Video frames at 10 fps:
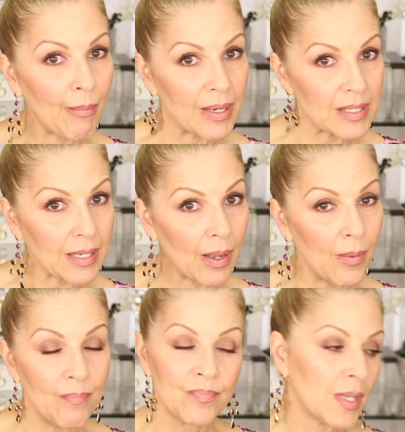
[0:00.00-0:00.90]
on my
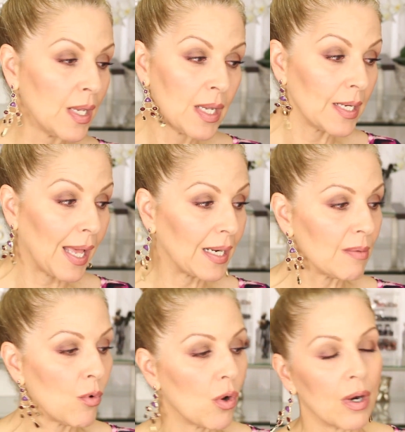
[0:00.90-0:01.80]
scalp. Not
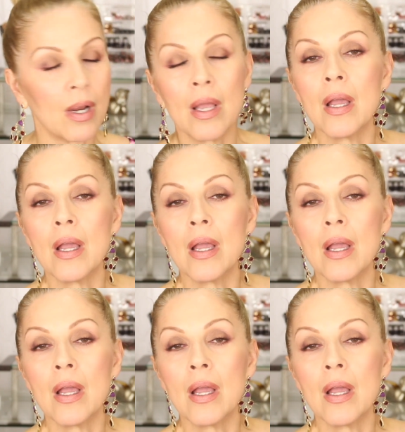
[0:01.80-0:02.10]
anymore.